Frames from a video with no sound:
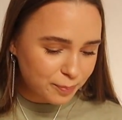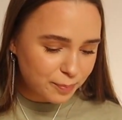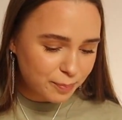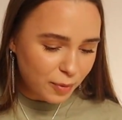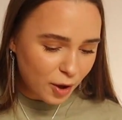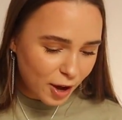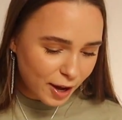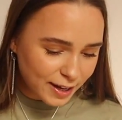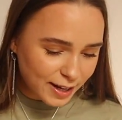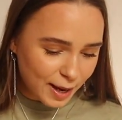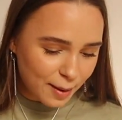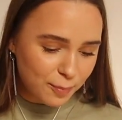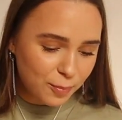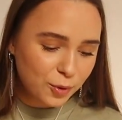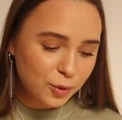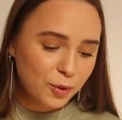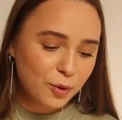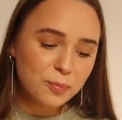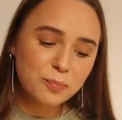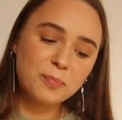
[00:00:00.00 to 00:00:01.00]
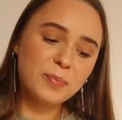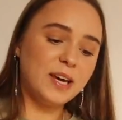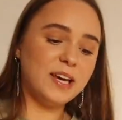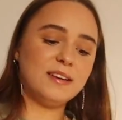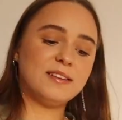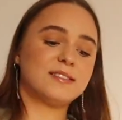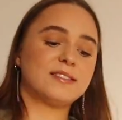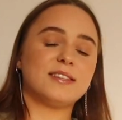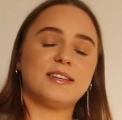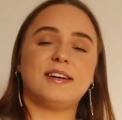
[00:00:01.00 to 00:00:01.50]
pineapple on
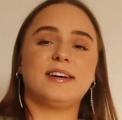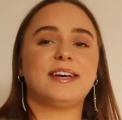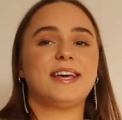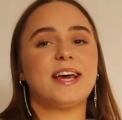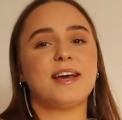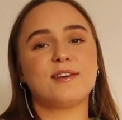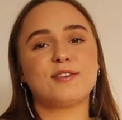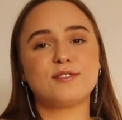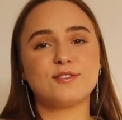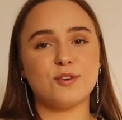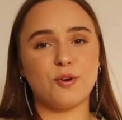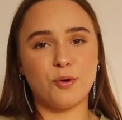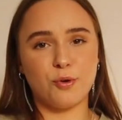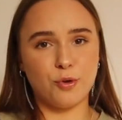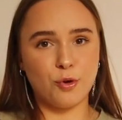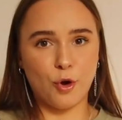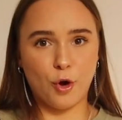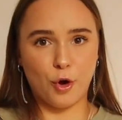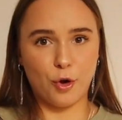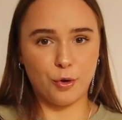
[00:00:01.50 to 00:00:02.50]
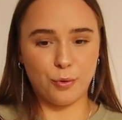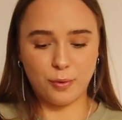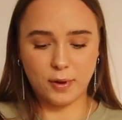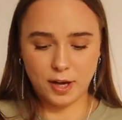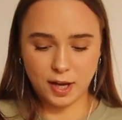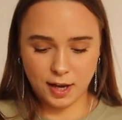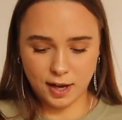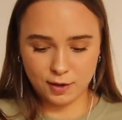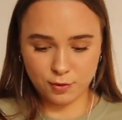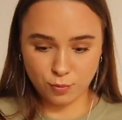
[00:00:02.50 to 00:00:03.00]
pizza, yes or no,
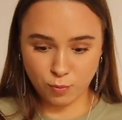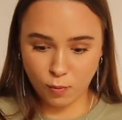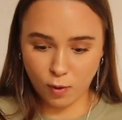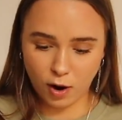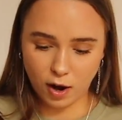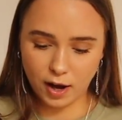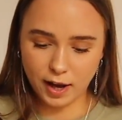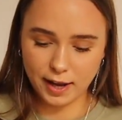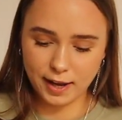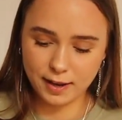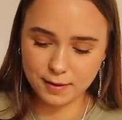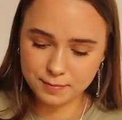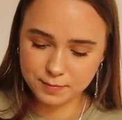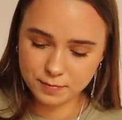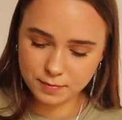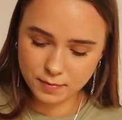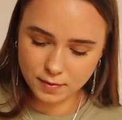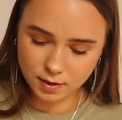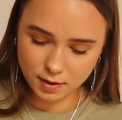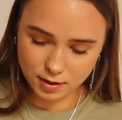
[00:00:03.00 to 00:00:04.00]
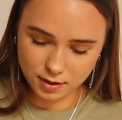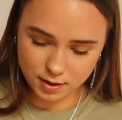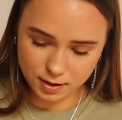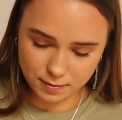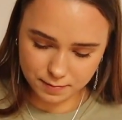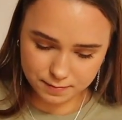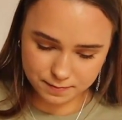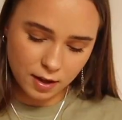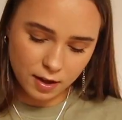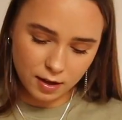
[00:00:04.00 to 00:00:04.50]
and why?
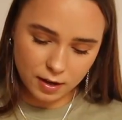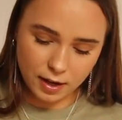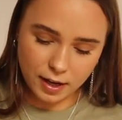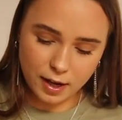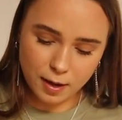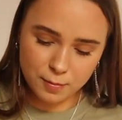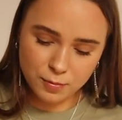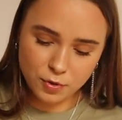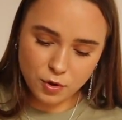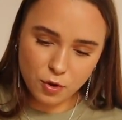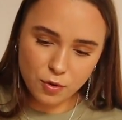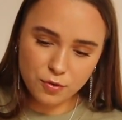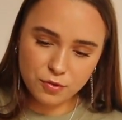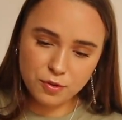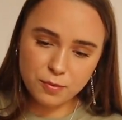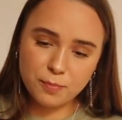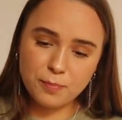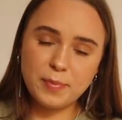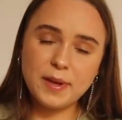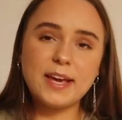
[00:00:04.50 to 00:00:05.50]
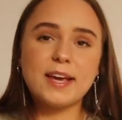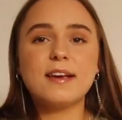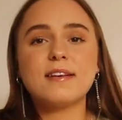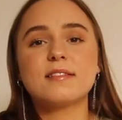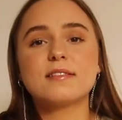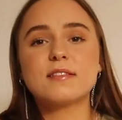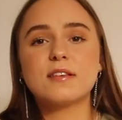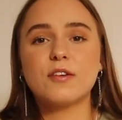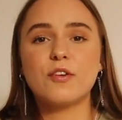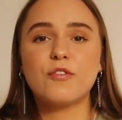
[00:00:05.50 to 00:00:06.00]
Like, I'm not the
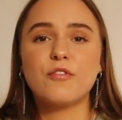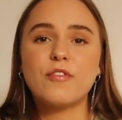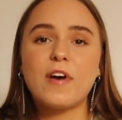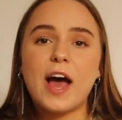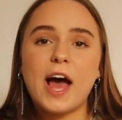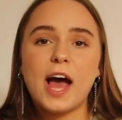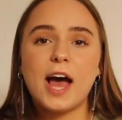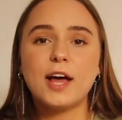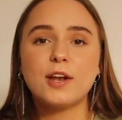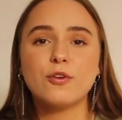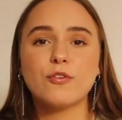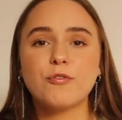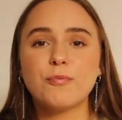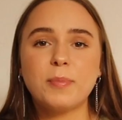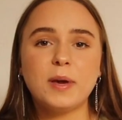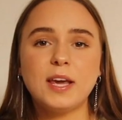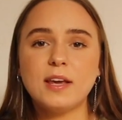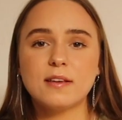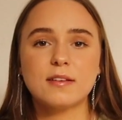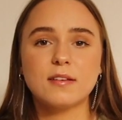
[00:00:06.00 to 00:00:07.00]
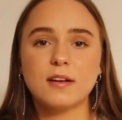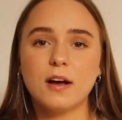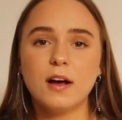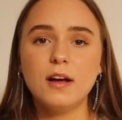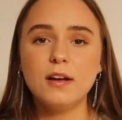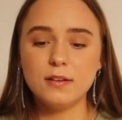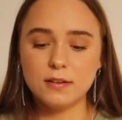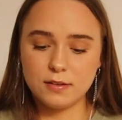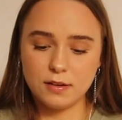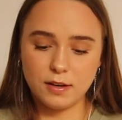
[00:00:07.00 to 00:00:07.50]
biggest fan of
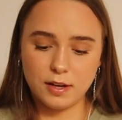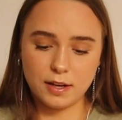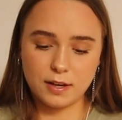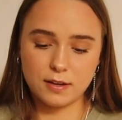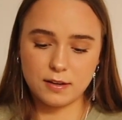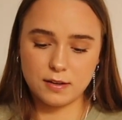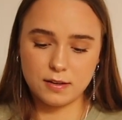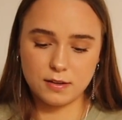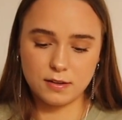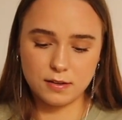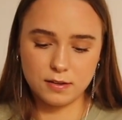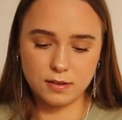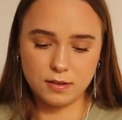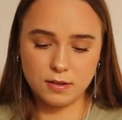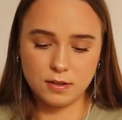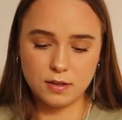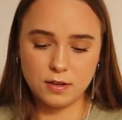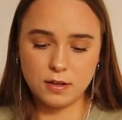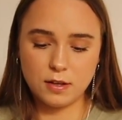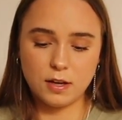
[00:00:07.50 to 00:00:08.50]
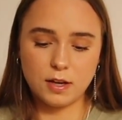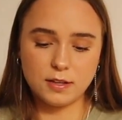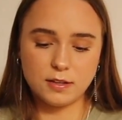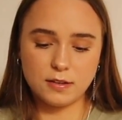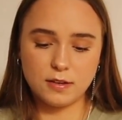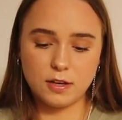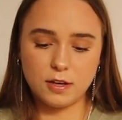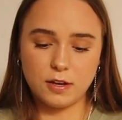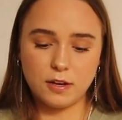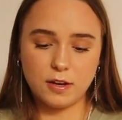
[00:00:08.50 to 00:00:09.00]
pizza. Like, I
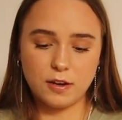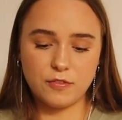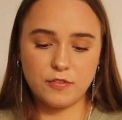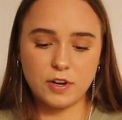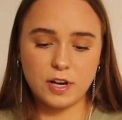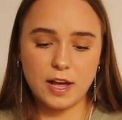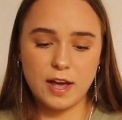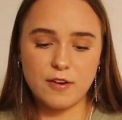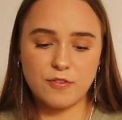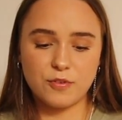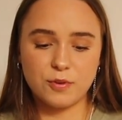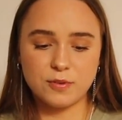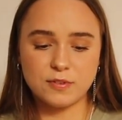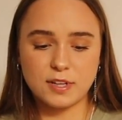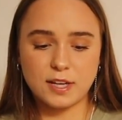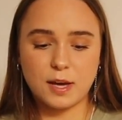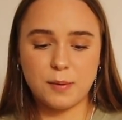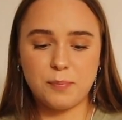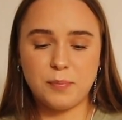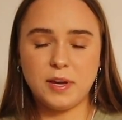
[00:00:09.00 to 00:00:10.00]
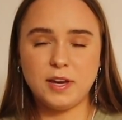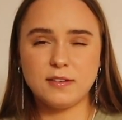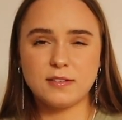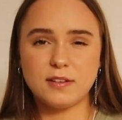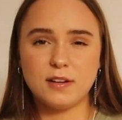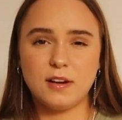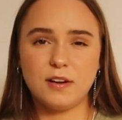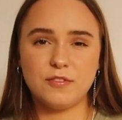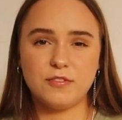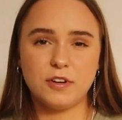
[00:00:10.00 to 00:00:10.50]
don't know, I feel like everyone's like a
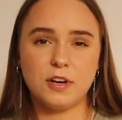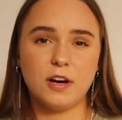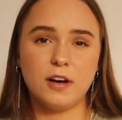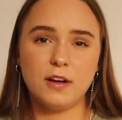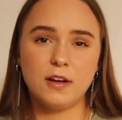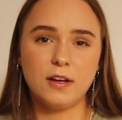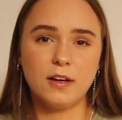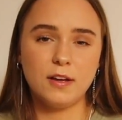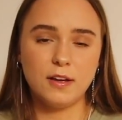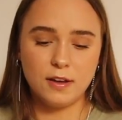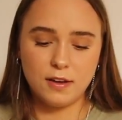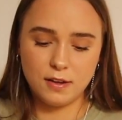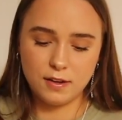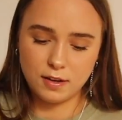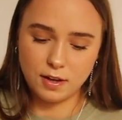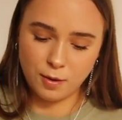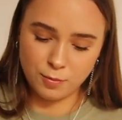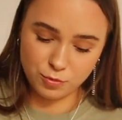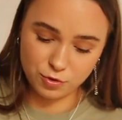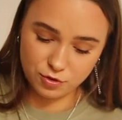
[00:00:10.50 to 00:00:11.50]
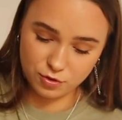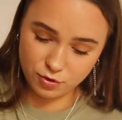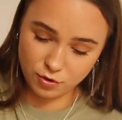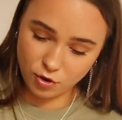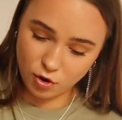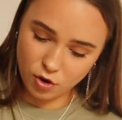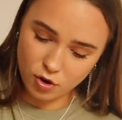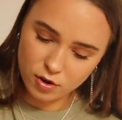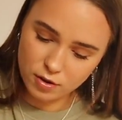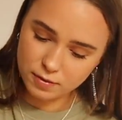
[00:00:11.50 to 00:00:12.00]
pizza lover. I'm just
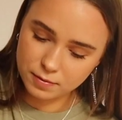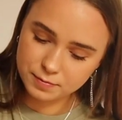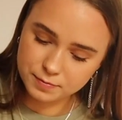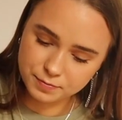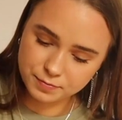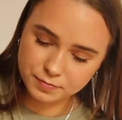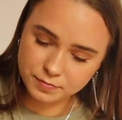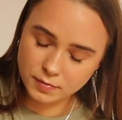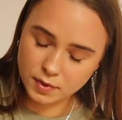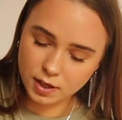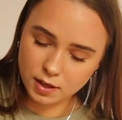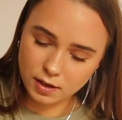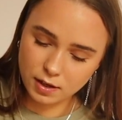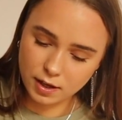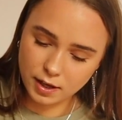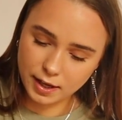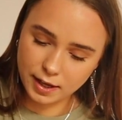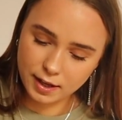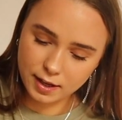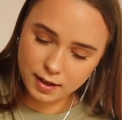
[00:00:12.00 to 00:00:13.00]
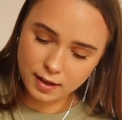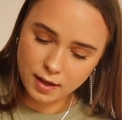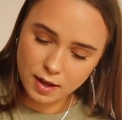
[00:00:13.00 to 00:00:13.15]
not. Like,